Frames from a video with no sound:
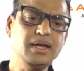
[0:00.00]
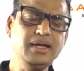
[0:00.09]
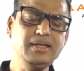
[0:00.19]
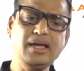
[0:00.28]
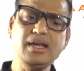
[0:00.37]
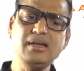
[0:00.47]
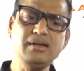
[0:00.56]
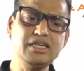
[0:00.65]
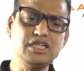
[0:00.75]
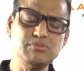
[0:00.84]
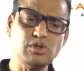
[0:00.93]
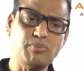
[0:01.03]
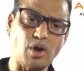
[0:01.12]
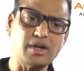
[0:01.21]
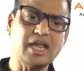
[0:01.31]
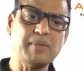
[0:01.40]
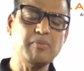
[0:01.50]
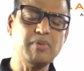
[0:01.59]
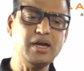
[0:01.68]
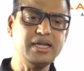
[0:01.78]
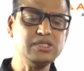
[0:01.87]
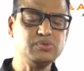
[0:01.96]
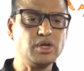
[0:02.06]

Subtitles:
And then in terms of product capabilities,